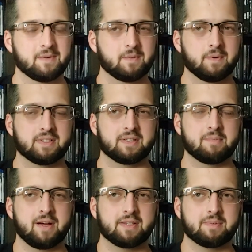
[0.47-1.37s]
What's up,
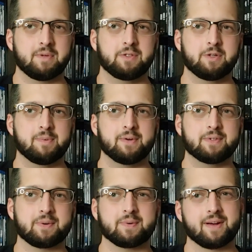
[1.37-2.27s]
awesome
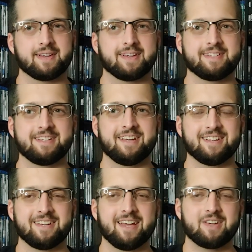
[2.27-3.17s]
YouTubers?
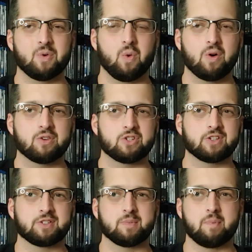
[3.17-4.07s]
Ryan1988, or
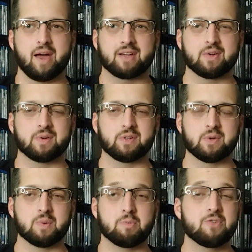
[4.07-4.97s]
Justin back here to
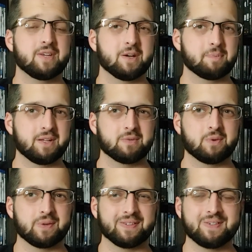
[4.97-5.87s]
do a movie update
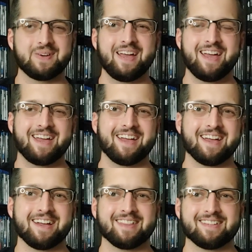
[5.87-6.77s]
for you.
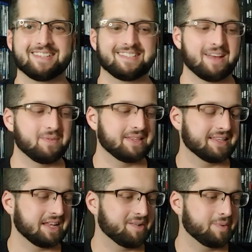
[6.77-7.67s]
And this is everything
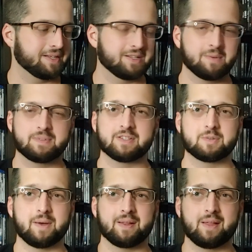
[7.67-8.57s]
that I picked up since
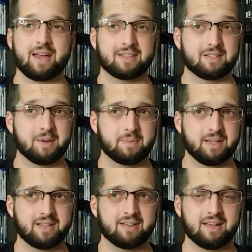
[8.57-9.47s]
my last
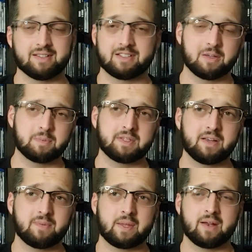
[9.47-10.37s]
update, and some
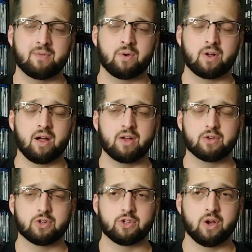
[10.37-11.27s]
stuff that I've forgotten
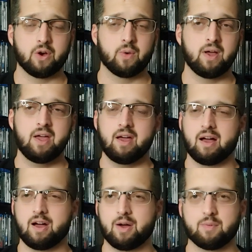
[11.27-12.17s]
to show
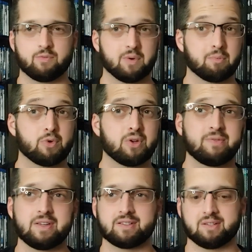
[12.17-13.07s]
from
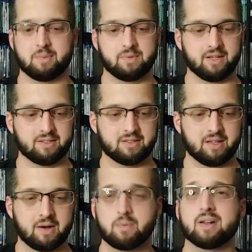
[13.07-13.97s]
previous updates
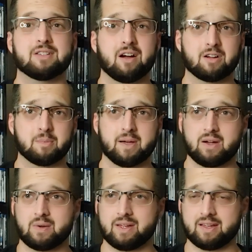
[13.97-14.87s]
that I want to talk
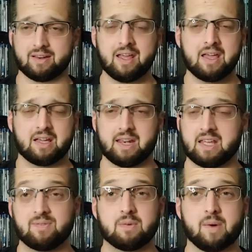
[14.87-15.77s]
about and kind of
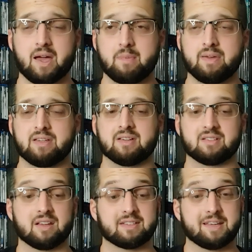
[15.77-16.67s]
give you my opinions
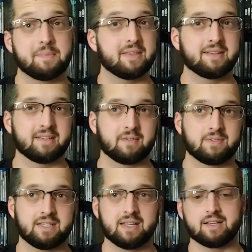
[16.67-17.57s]
on some of these I've
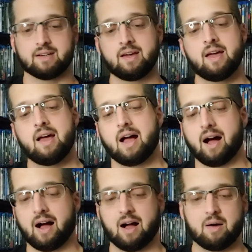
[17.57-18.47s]
seen.
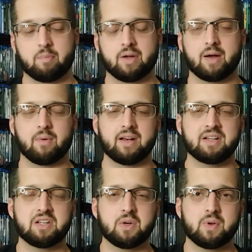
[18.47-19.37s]
But I wanted
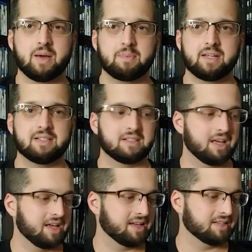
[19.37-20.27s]
to do an update
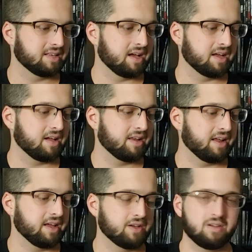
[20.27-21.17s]
today because I got
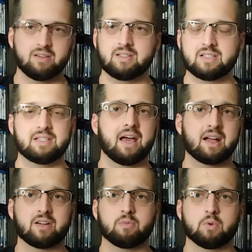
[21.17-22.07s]
a good
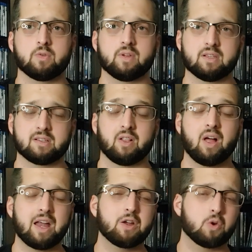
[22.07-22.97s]
stack of movies, a
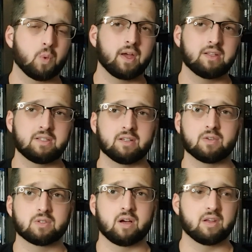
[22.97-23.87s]
lot of great
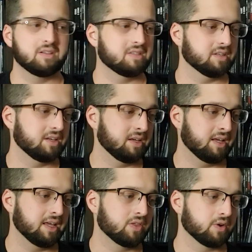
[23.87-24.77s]
deals, honestly,
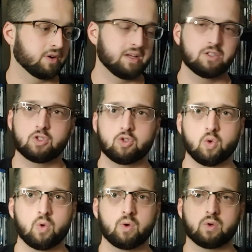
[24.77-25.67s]
either in
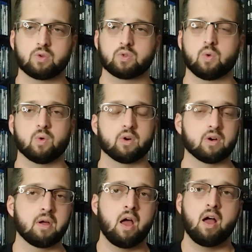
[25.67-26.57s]
stores
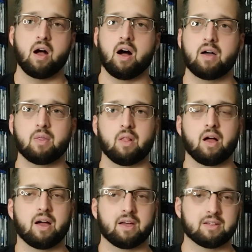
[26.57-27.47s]
or
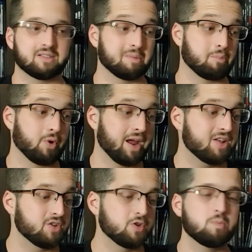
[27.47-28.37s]
online, some
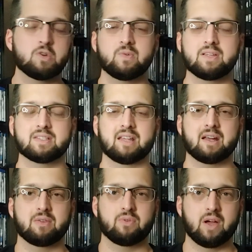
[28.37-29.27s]
brand new movies that
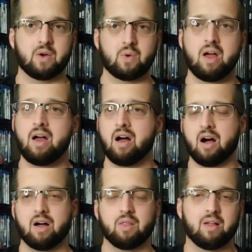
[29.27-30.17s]
I found
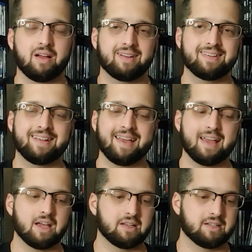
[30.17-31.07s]
online,
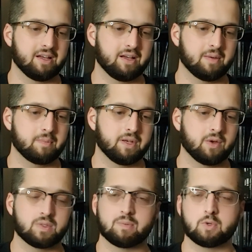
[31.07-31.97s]
and
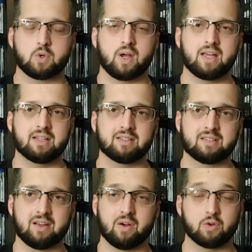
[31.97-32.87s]
some trades
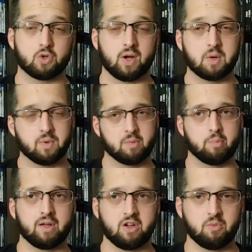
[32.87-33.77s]
or trade with a
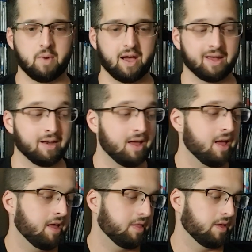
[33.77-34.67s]
buddy of mine
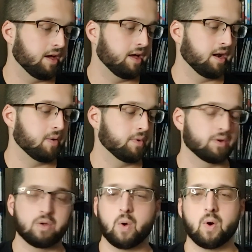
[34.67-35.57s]
that I want to
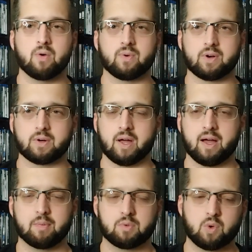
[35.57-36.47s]
go
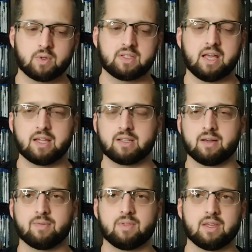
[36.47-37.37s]
over towards the end
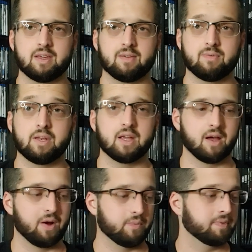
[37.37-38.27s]
of the
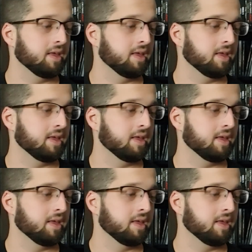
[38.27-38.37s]
video.